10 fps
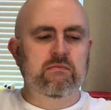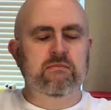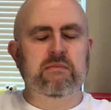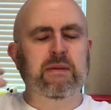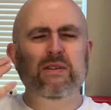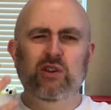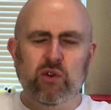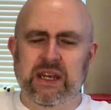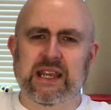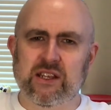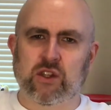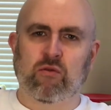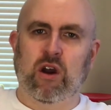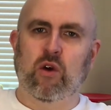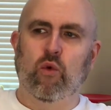maybe unique is the
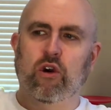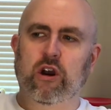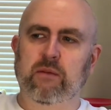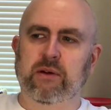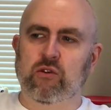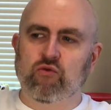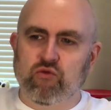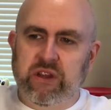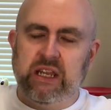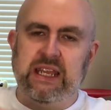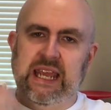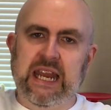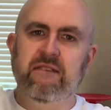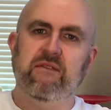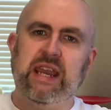wrong word, but really
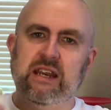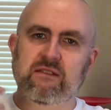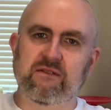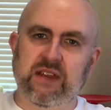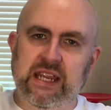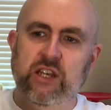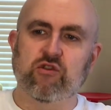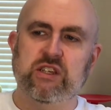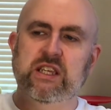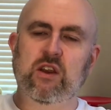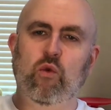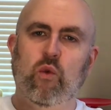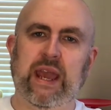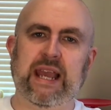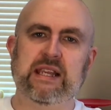innovative, interesting
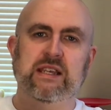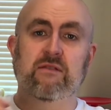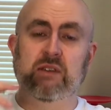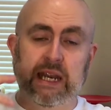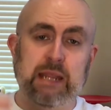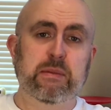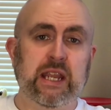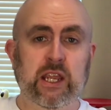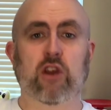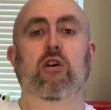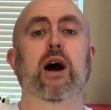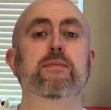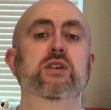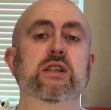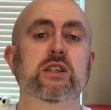ways of limiting your
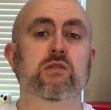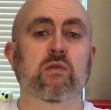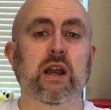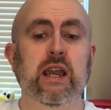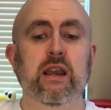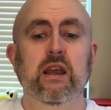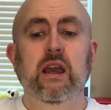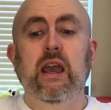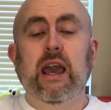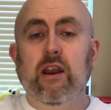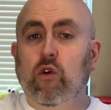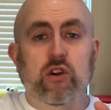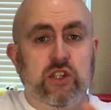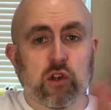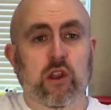options, right? And of
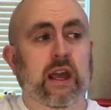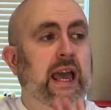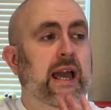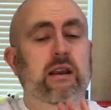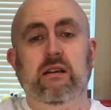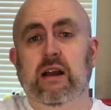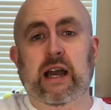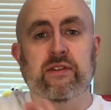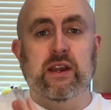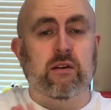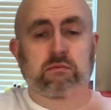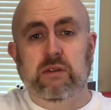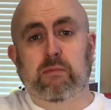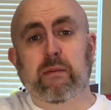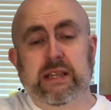course, you look at, I think,
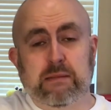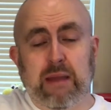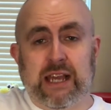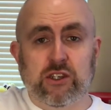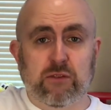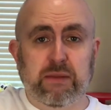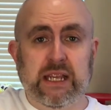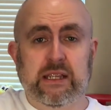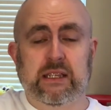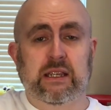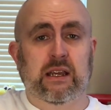probably his masterpiece,